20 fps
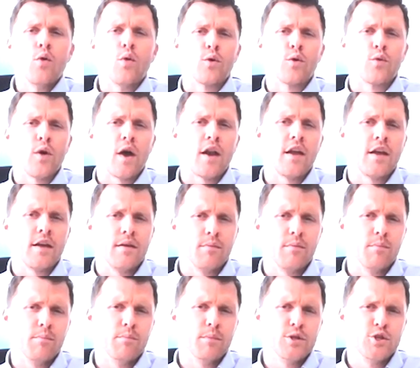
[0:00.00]
We're
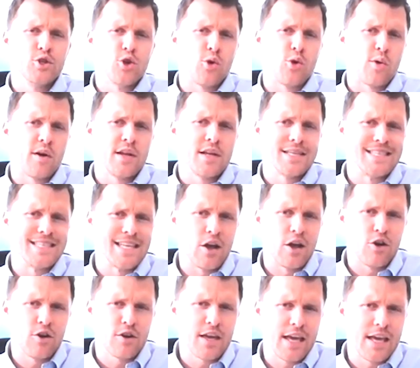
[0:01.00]
running majority
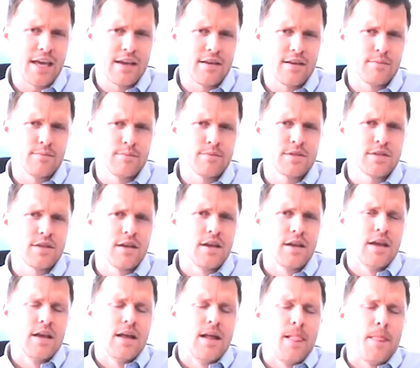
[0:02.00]
cell cams,
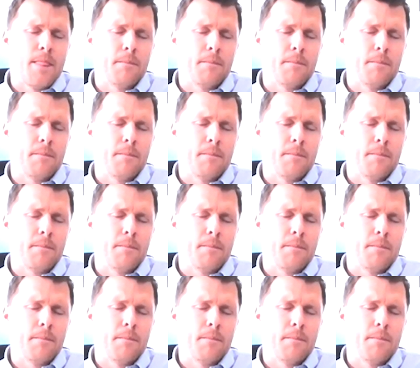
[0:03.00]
